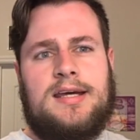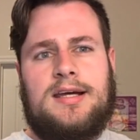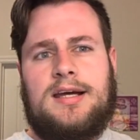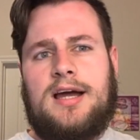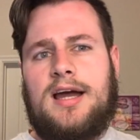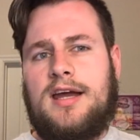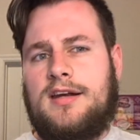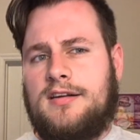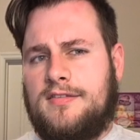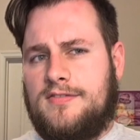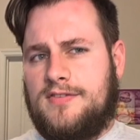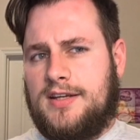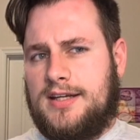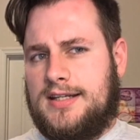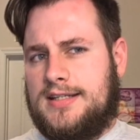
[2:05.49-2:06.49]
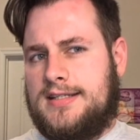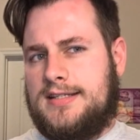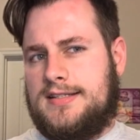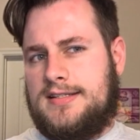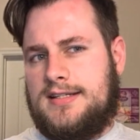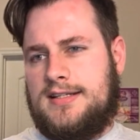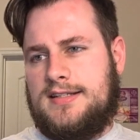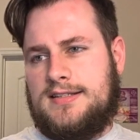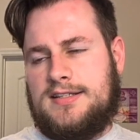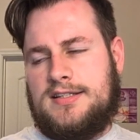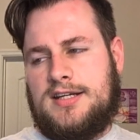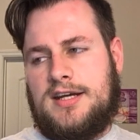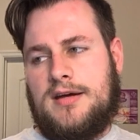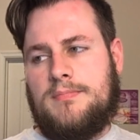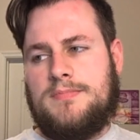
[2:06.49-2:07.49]
kind of like Disney's
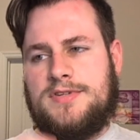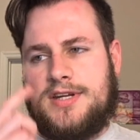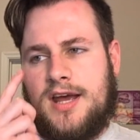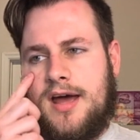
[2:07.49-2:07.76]
attempt